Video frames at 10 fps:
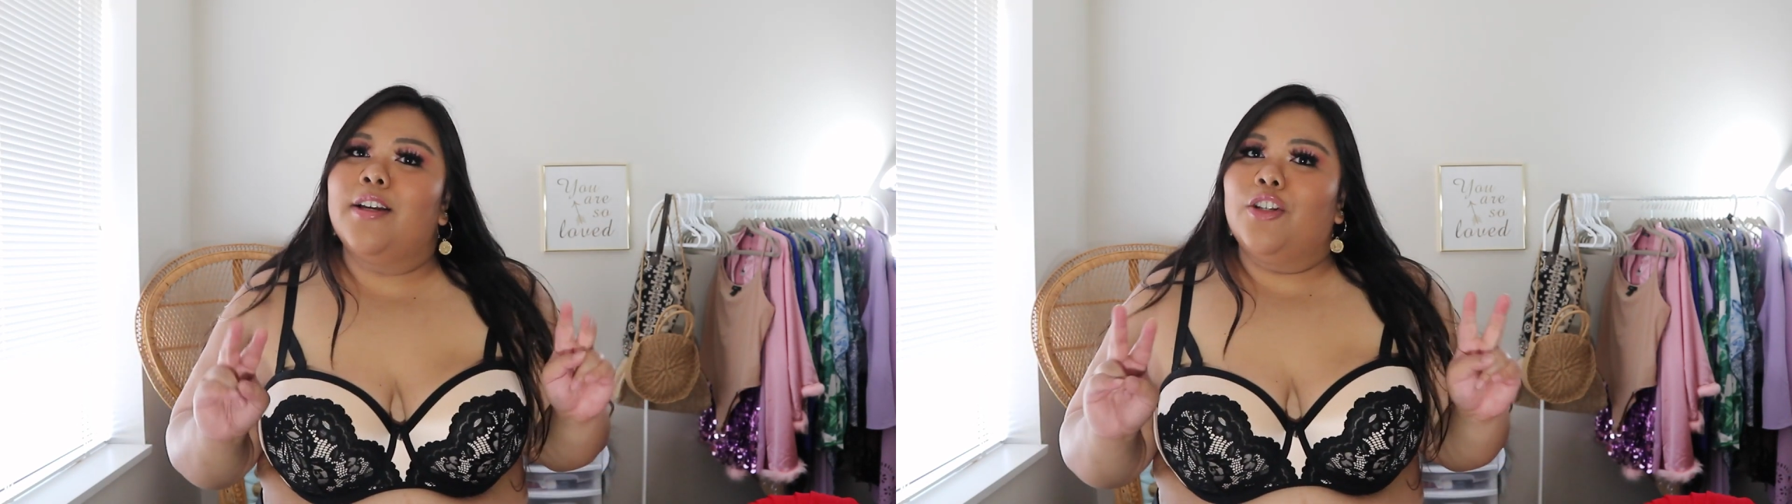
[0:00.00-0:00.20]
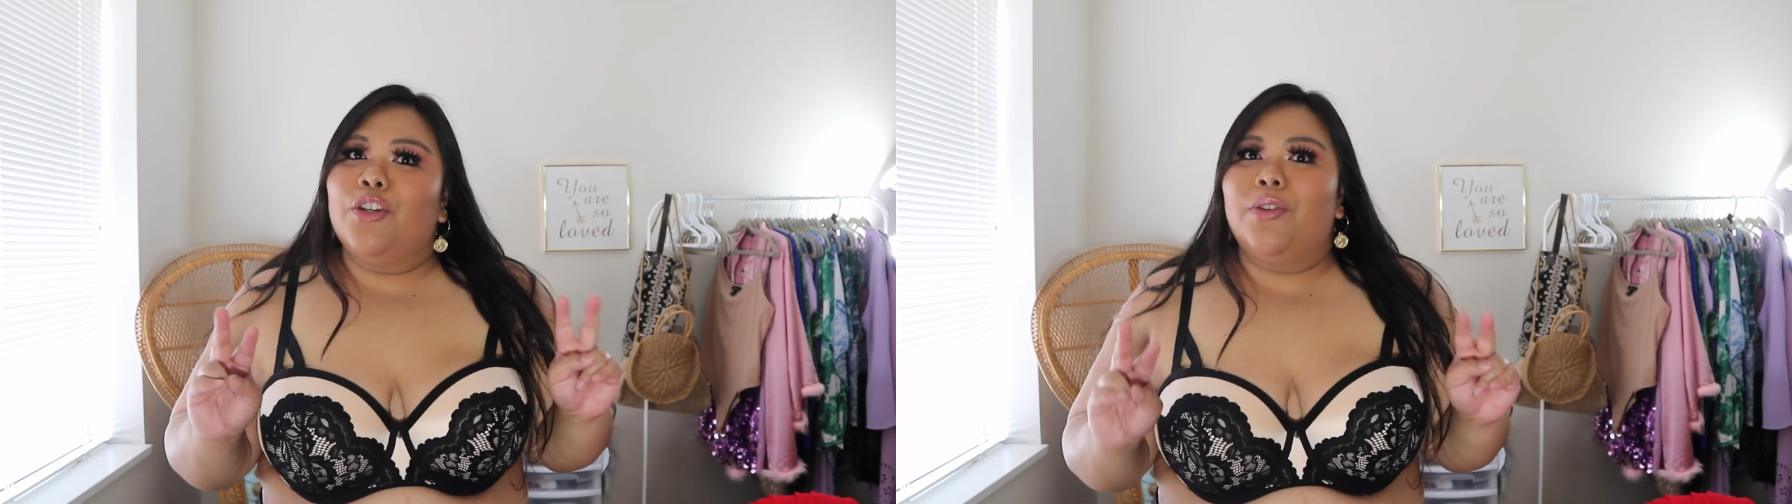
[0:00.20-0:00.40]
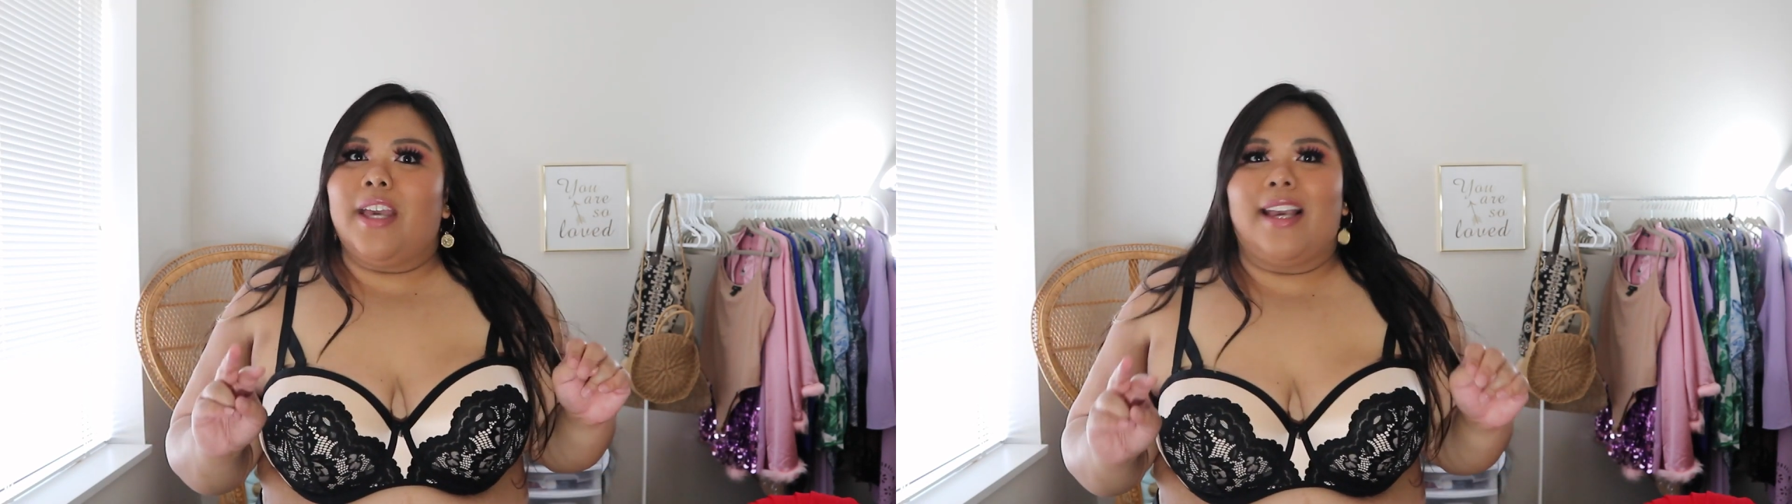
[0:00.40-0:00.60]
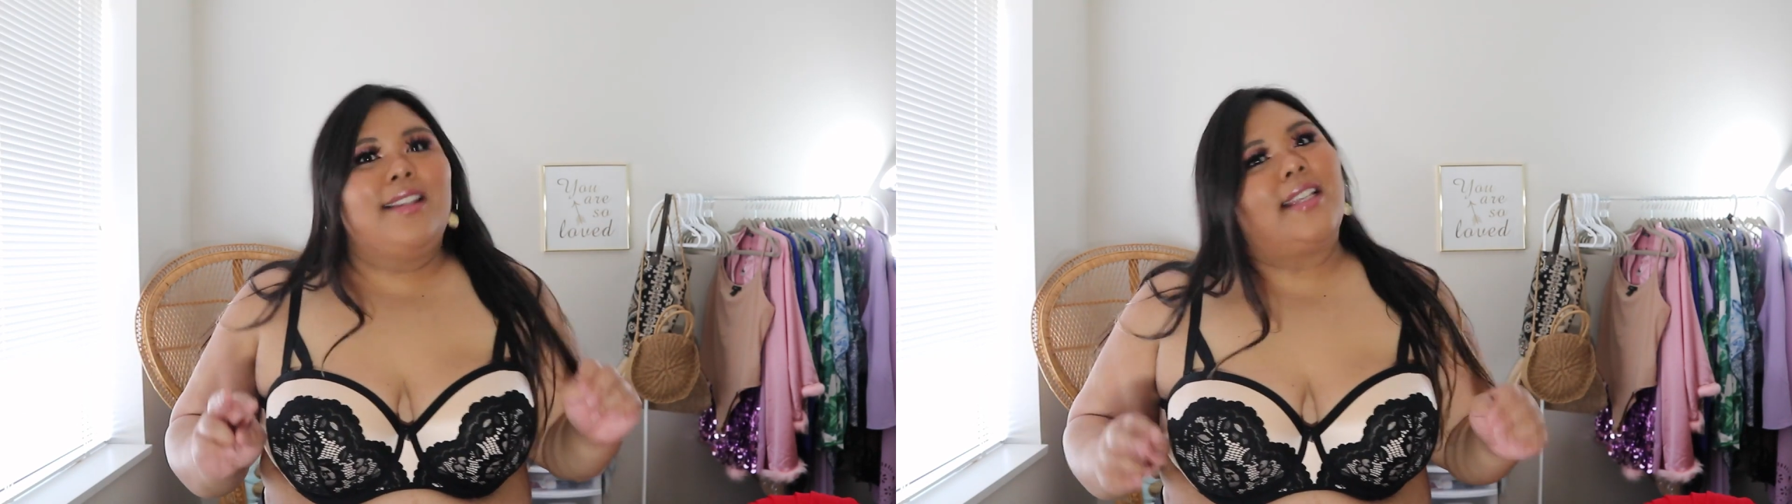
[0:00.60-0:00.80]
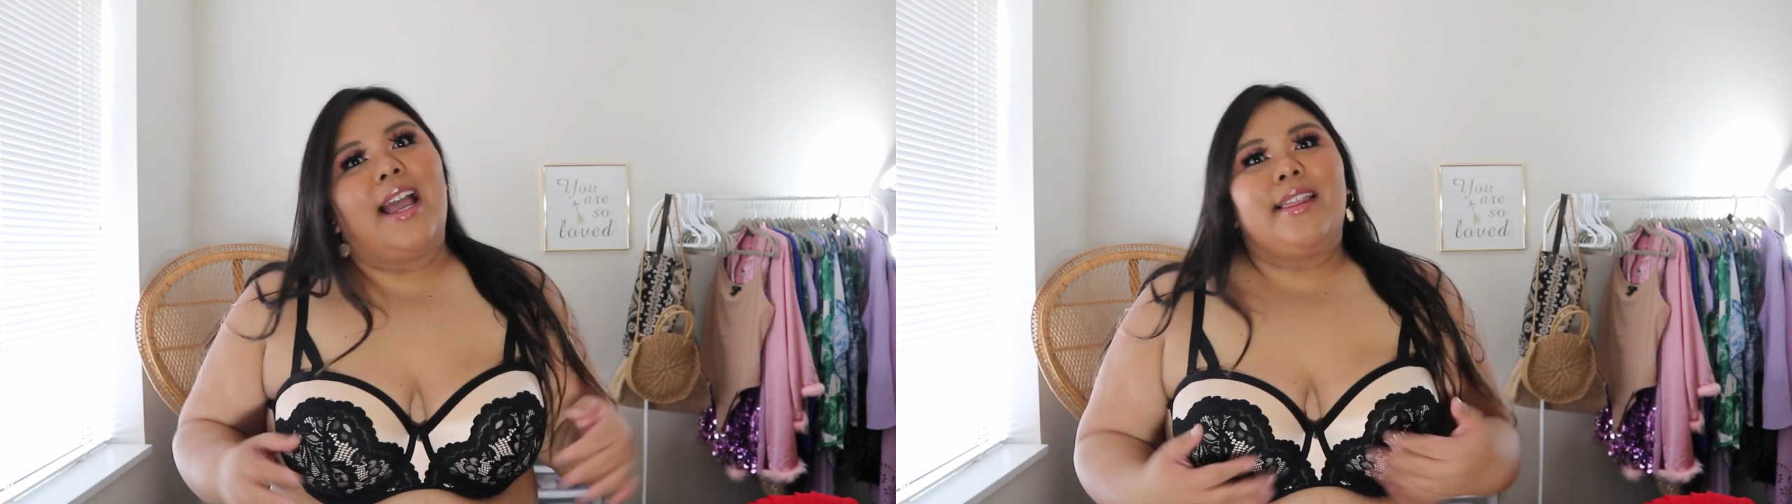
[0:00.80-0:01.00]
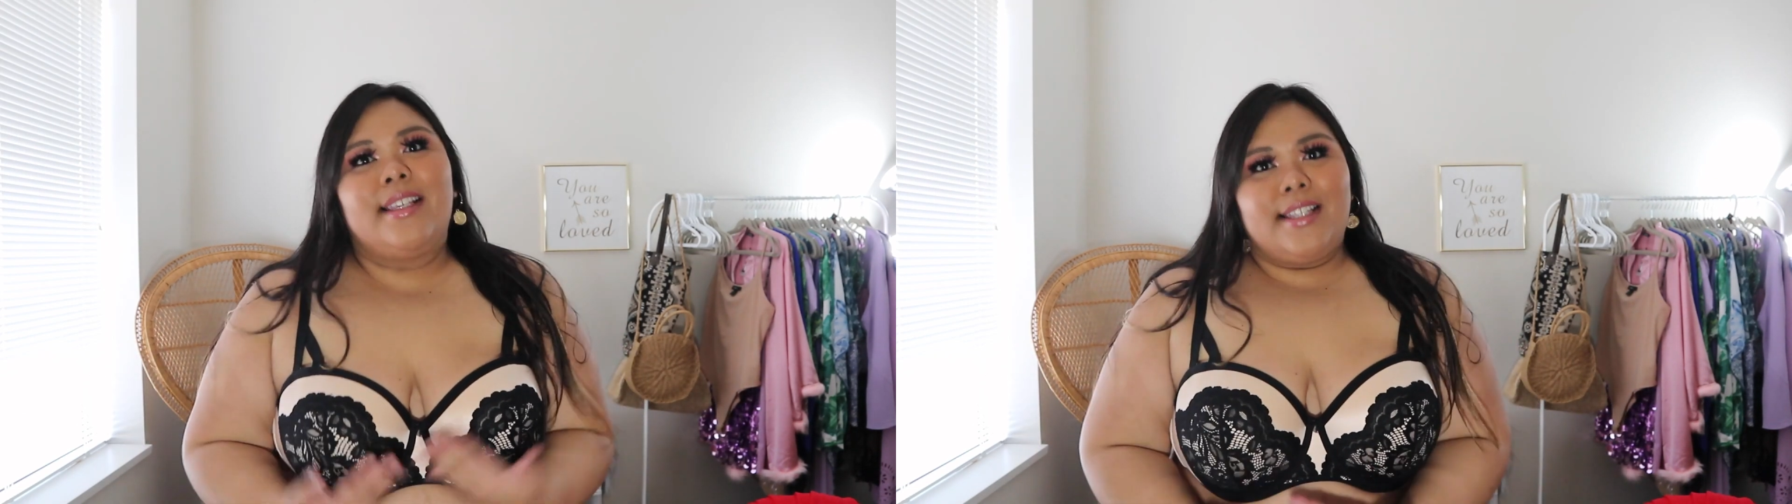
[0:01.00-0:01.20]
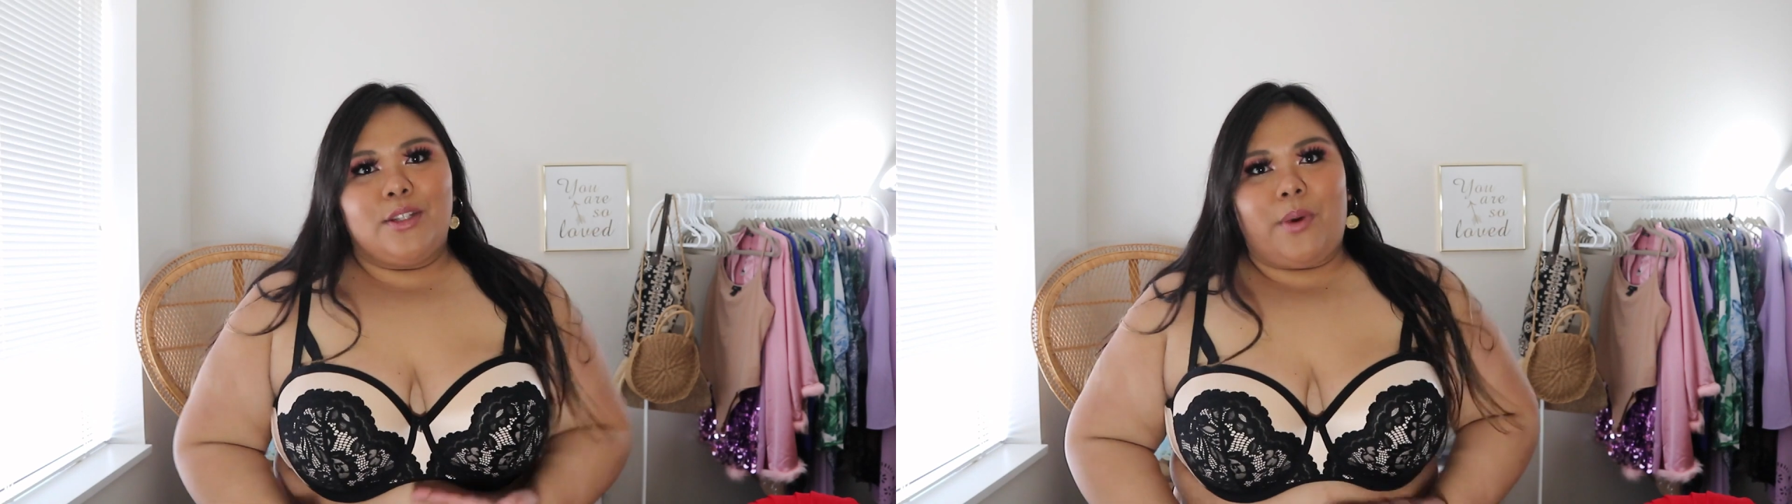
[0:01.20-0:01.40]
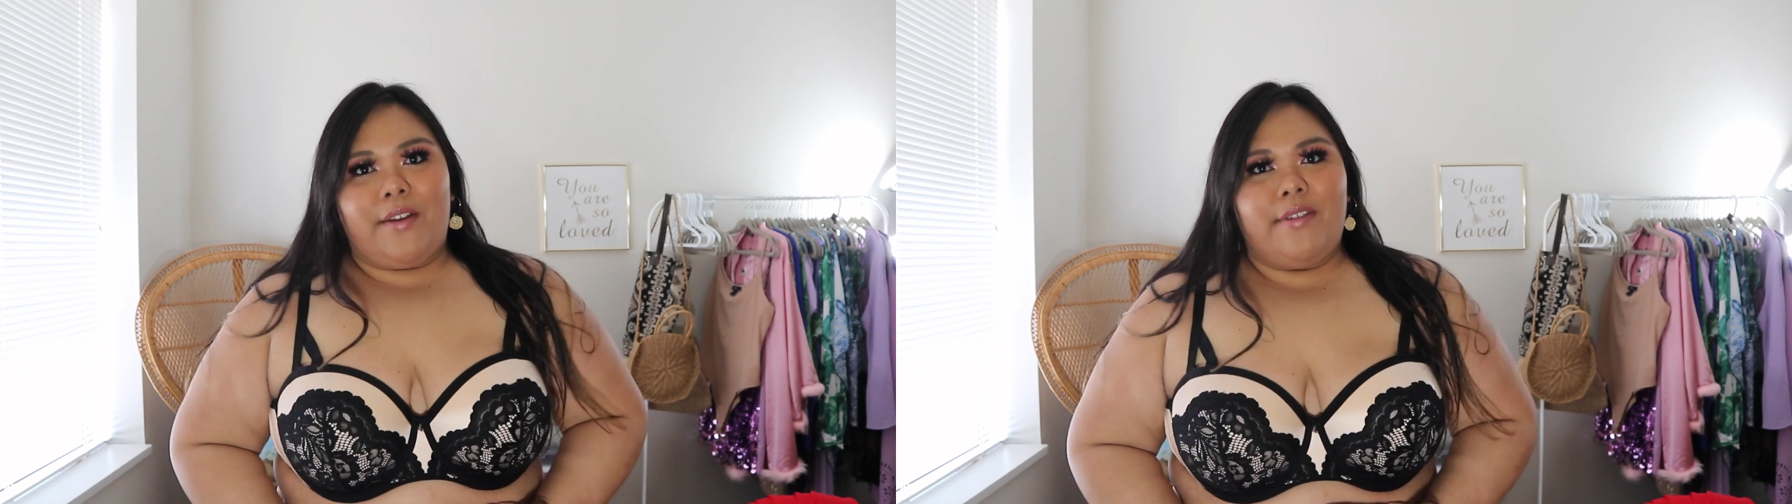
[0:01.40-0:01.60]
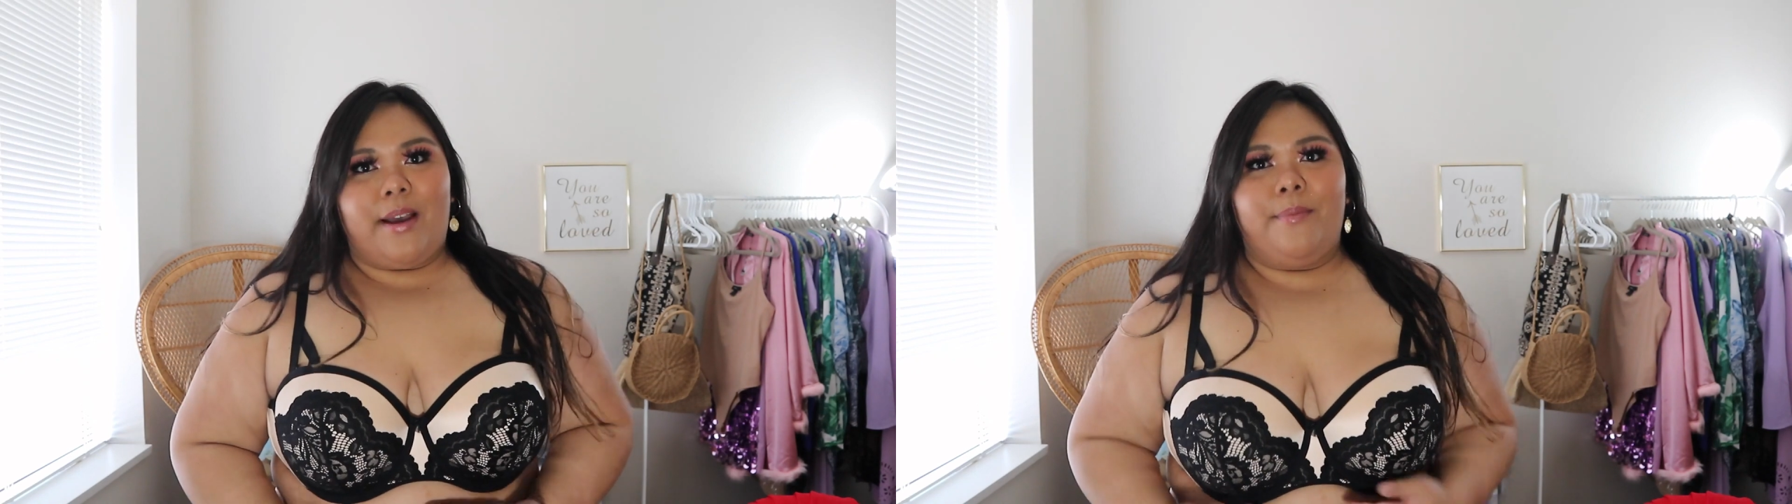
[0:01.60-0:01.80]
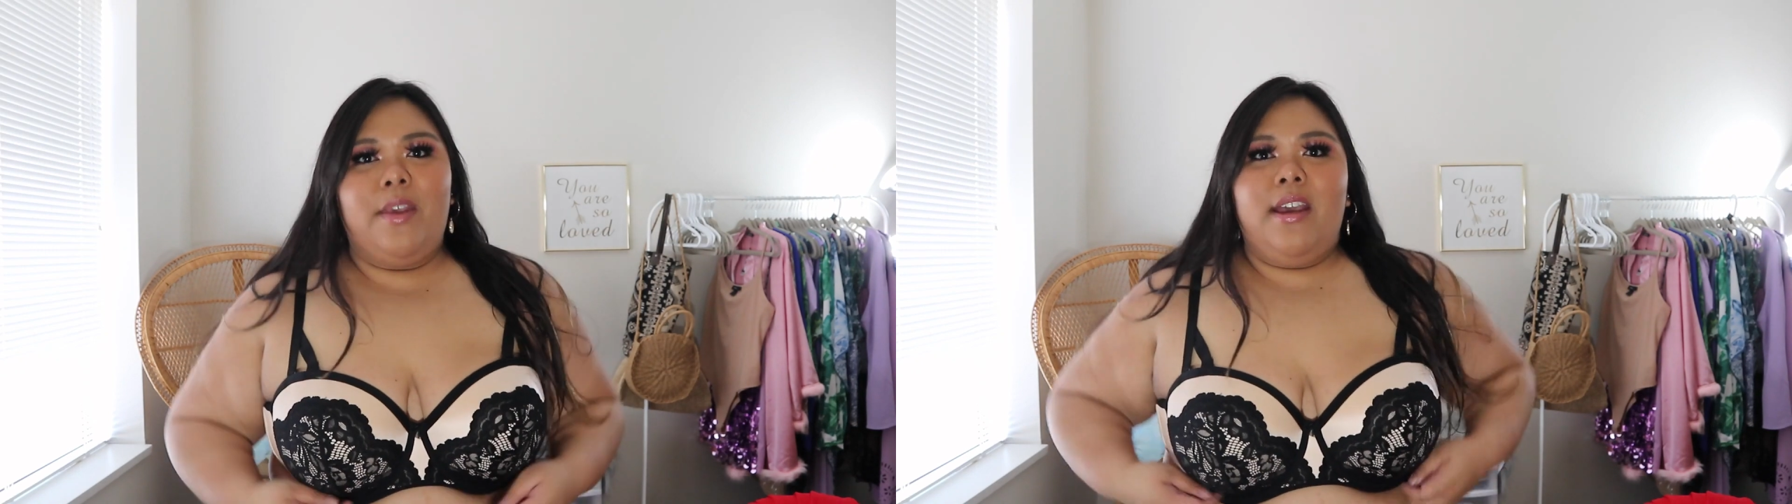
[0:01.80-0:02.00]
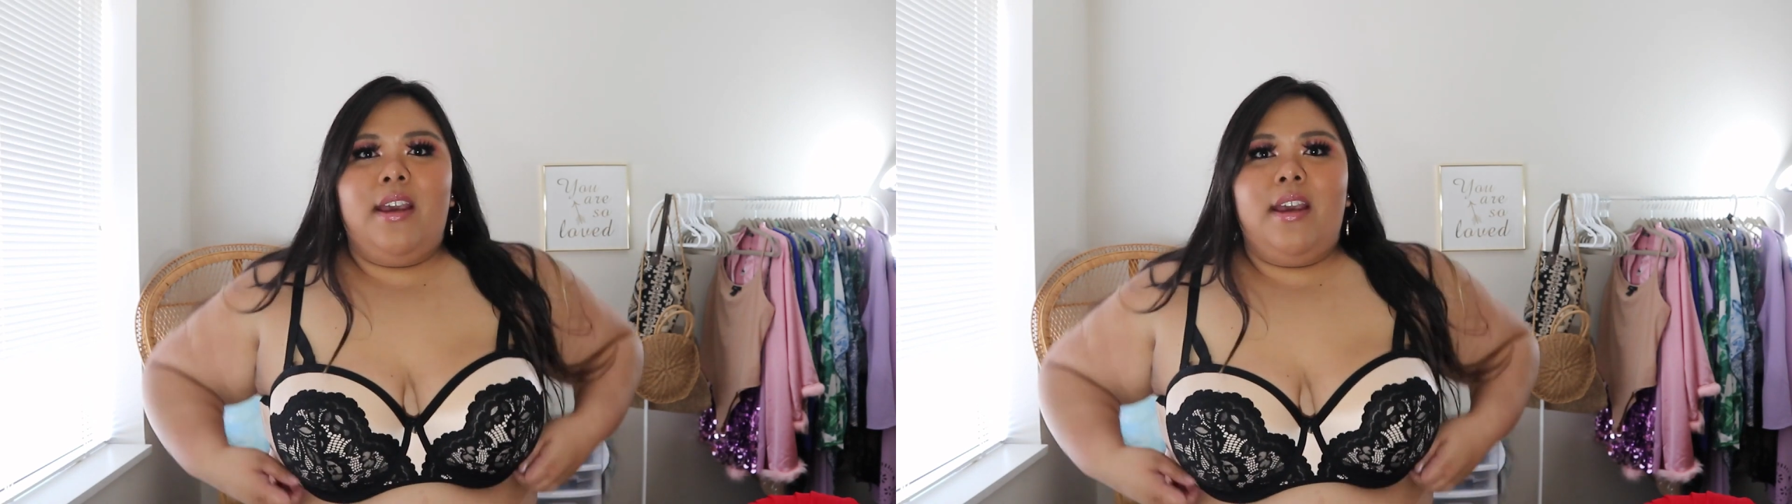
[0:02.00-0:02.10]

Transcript: two things, and this is one of them.